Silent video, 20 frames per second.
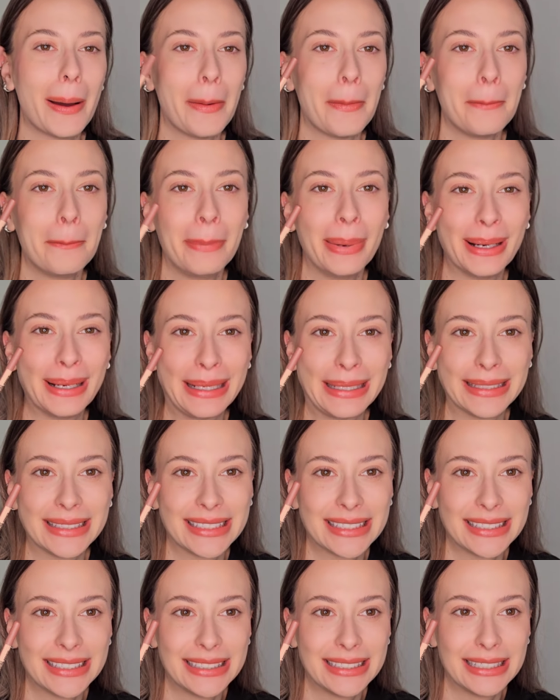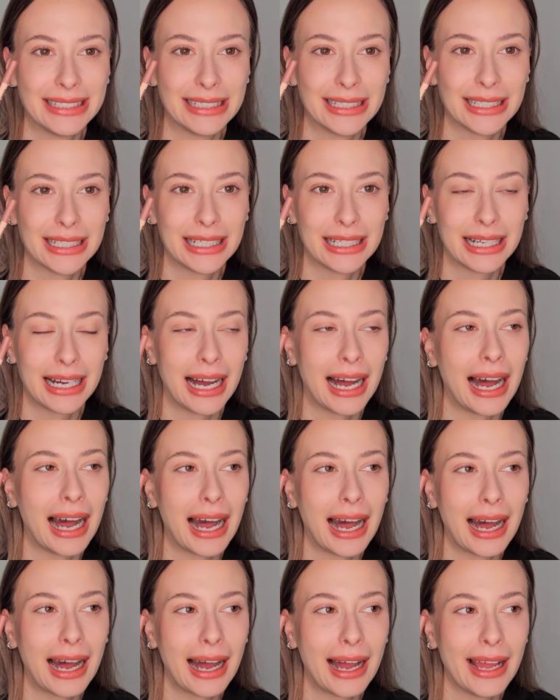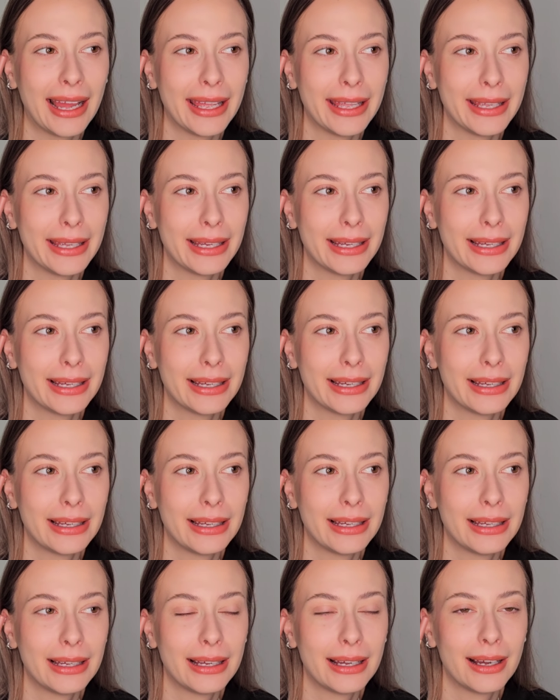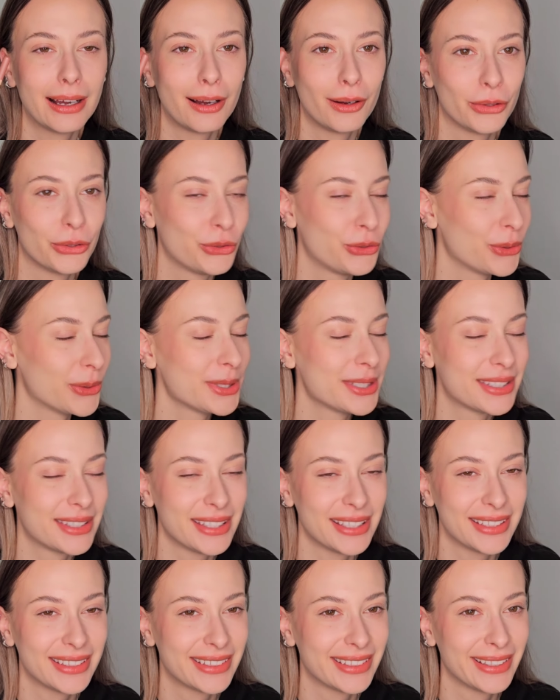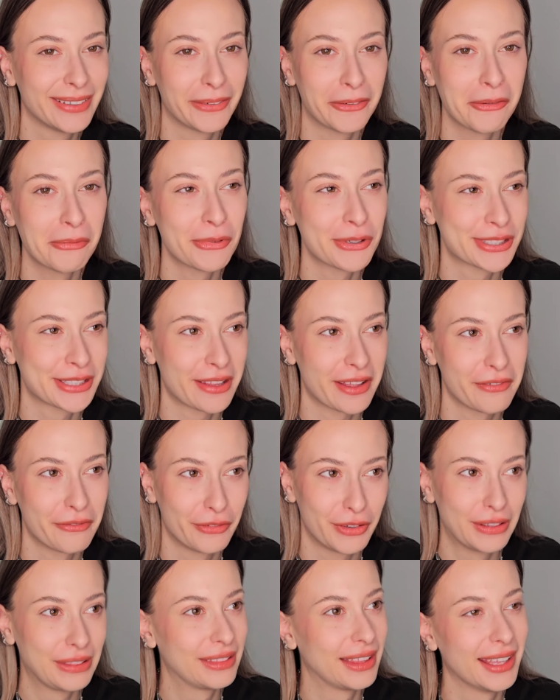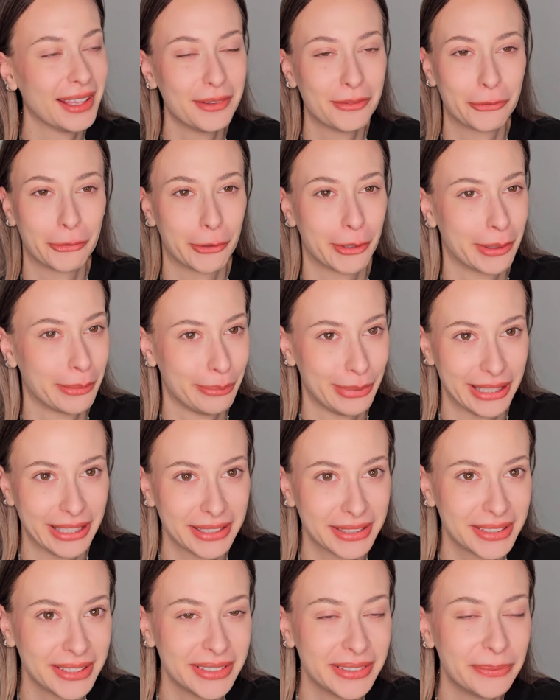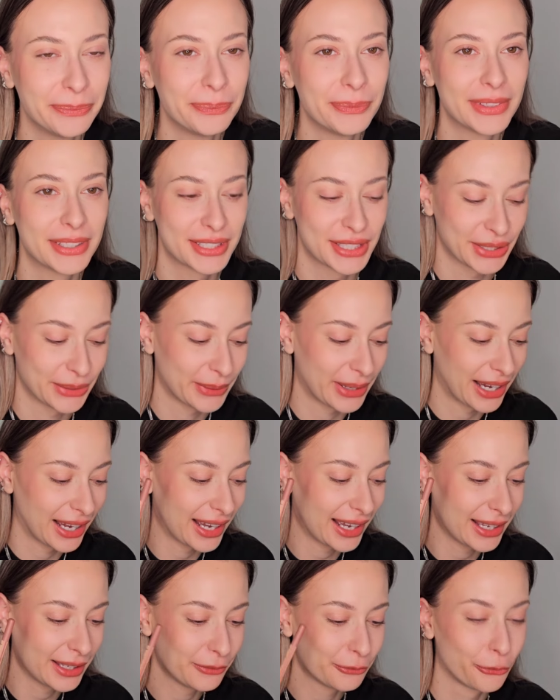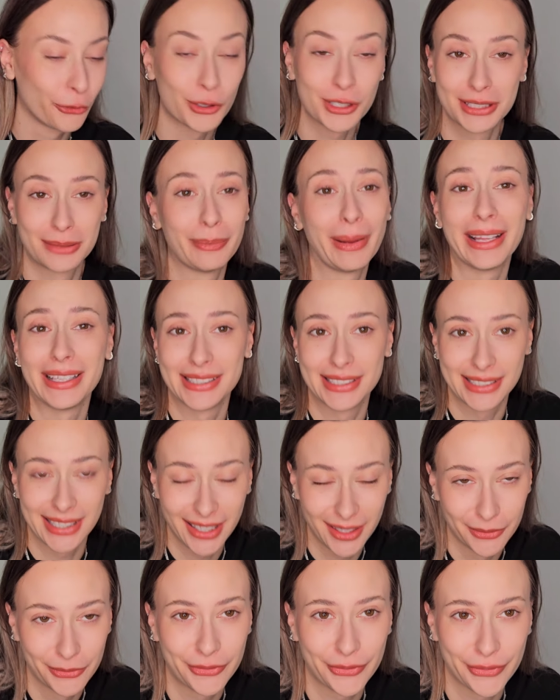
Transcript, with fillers: but I used it almost every day for a bit. So I forced myself